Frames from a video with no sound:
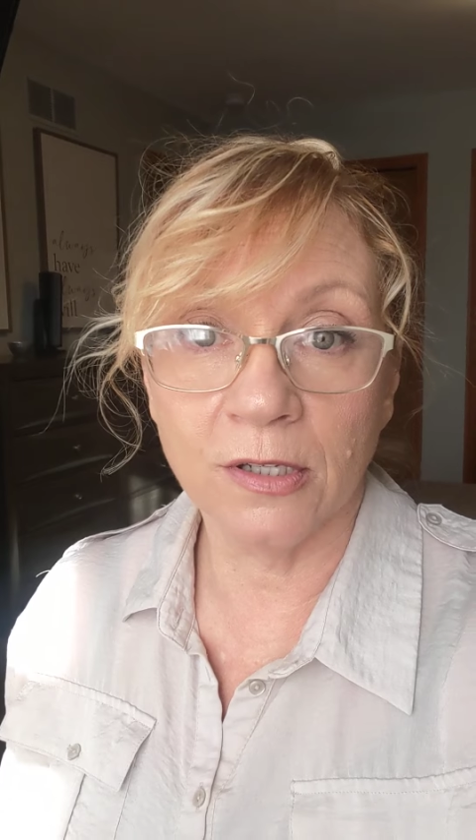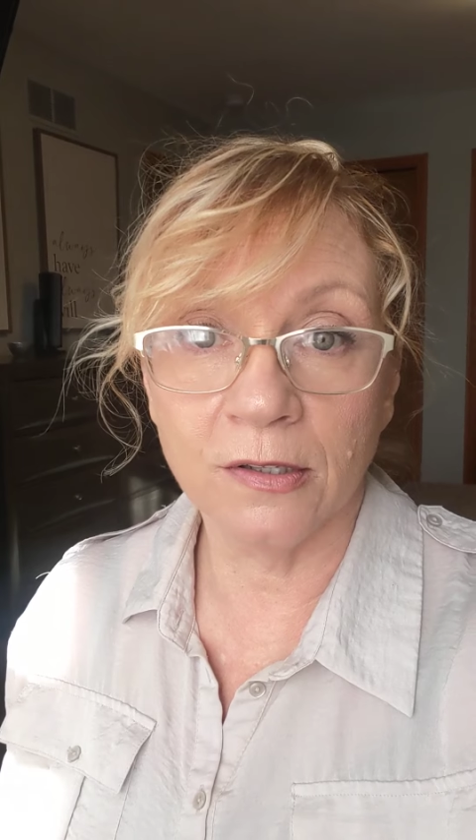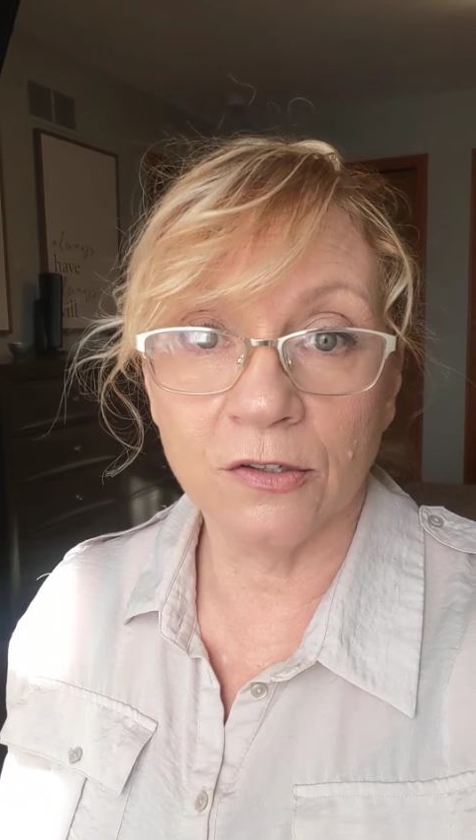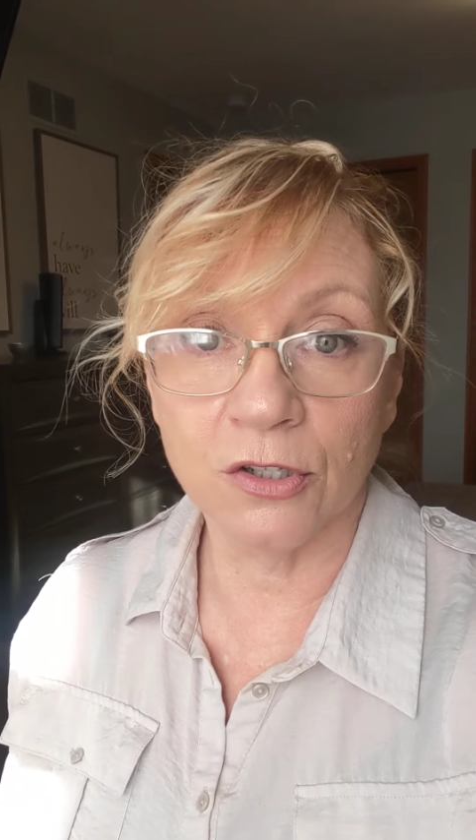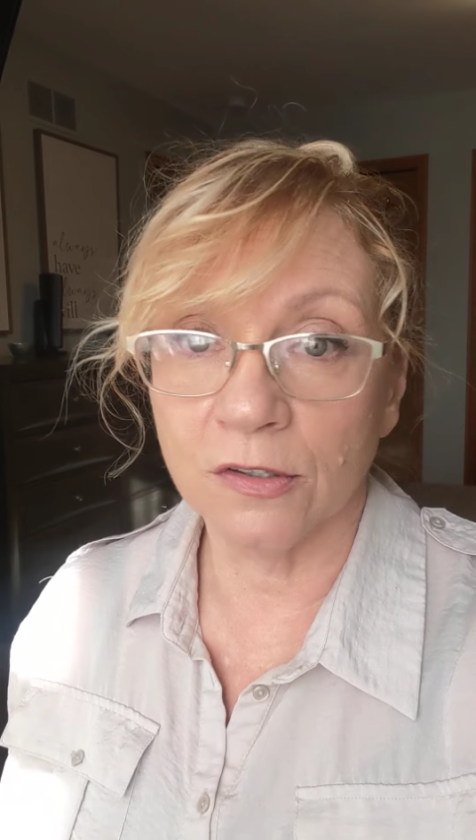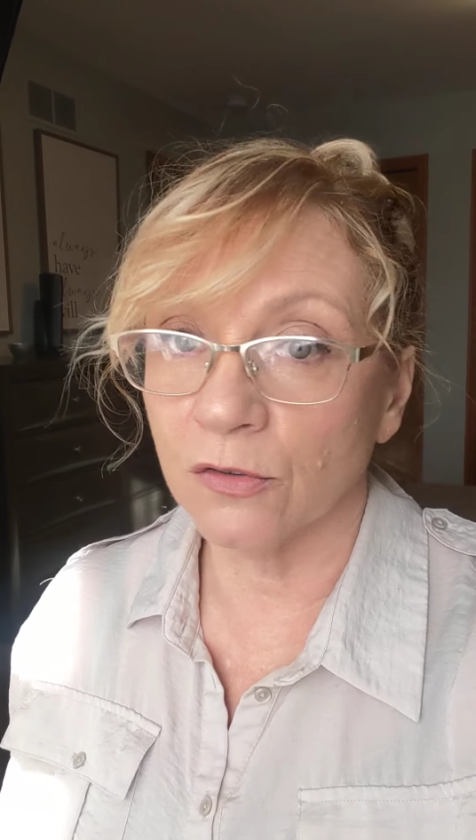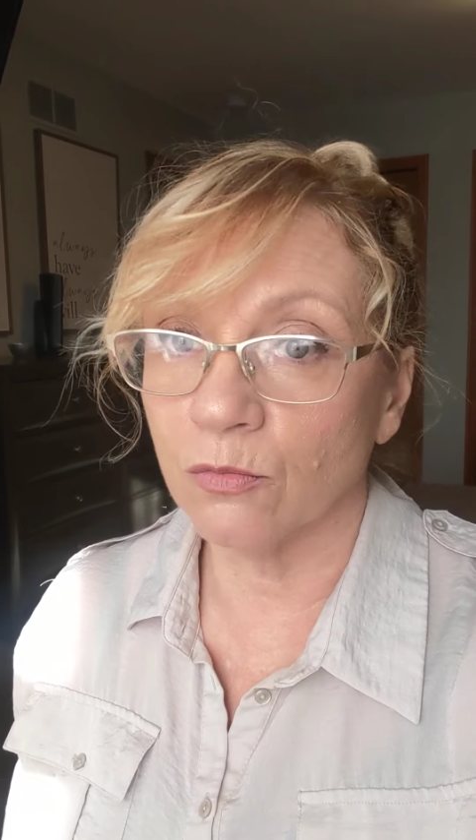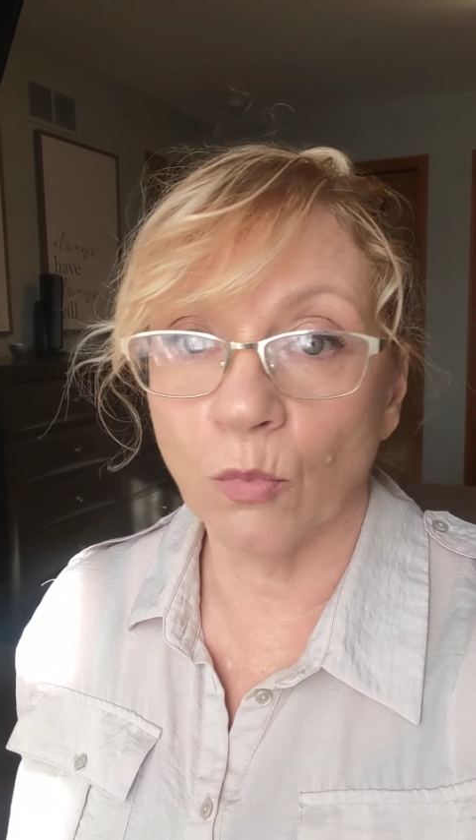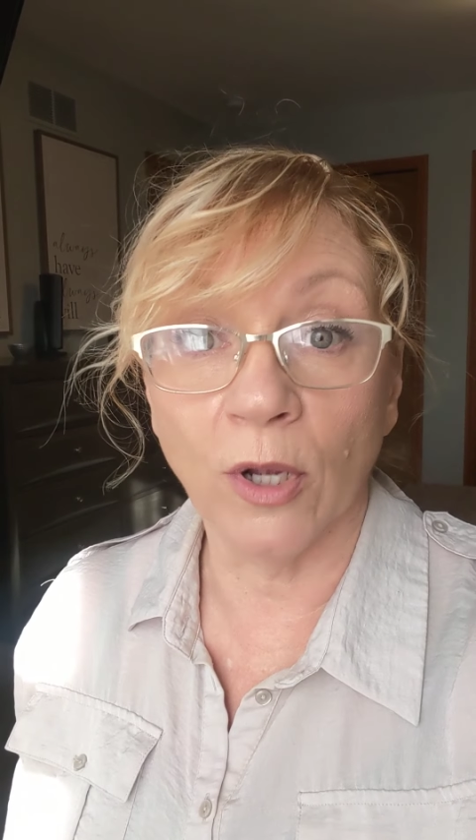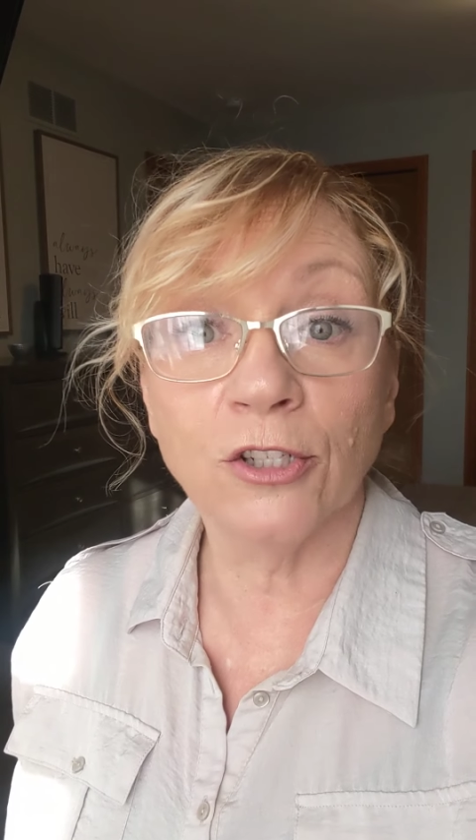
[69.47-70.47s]
is just
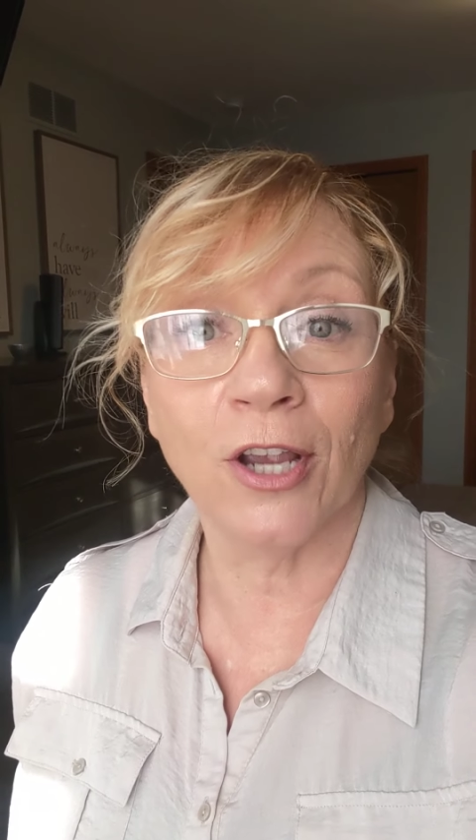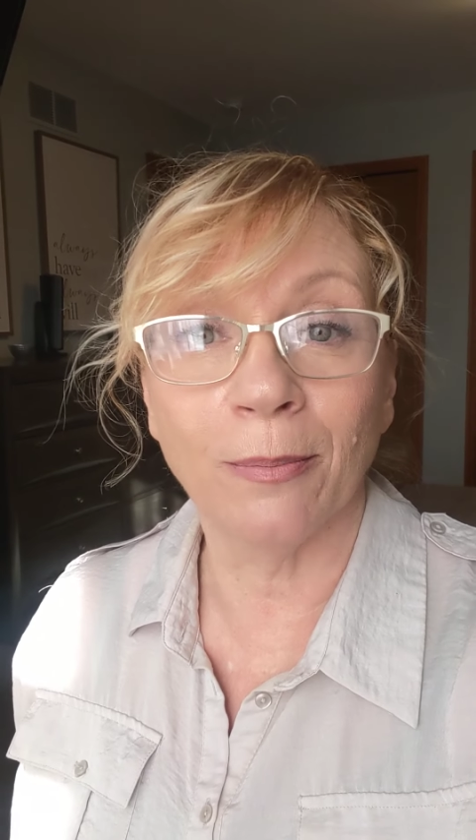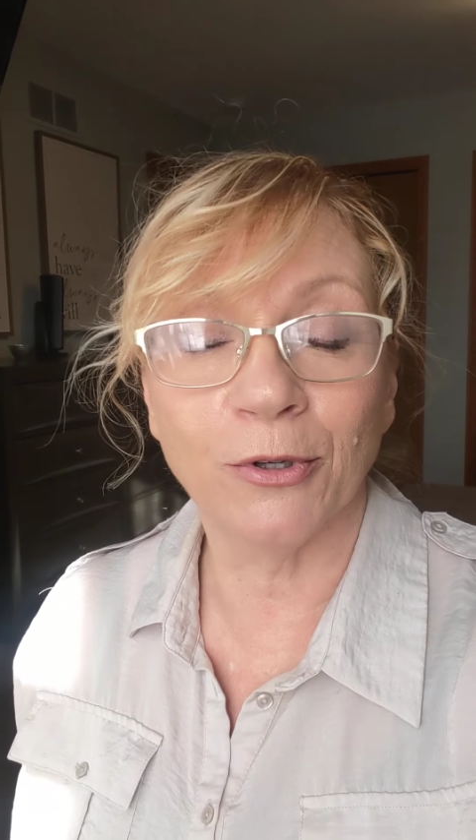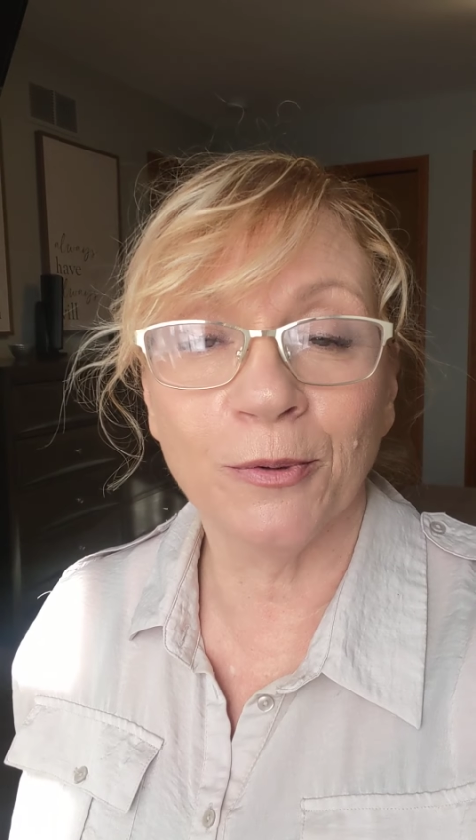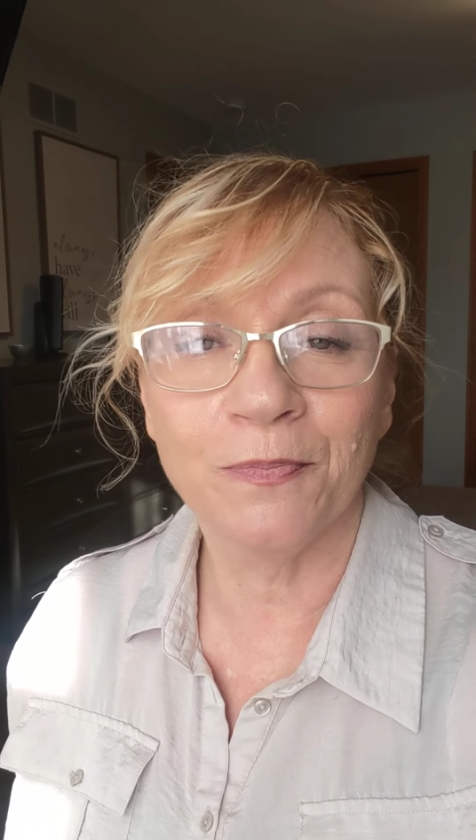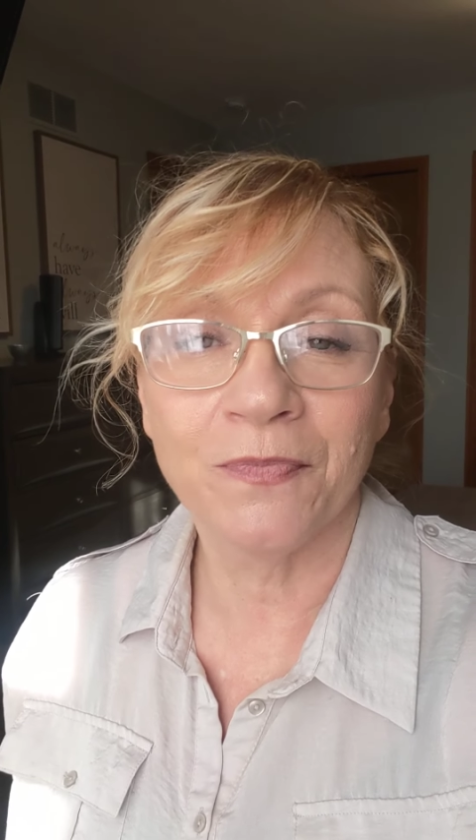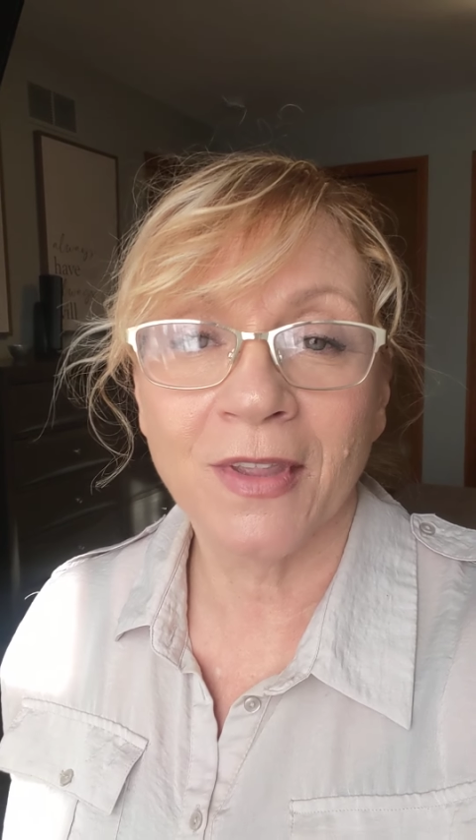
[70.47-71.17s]
one chapter.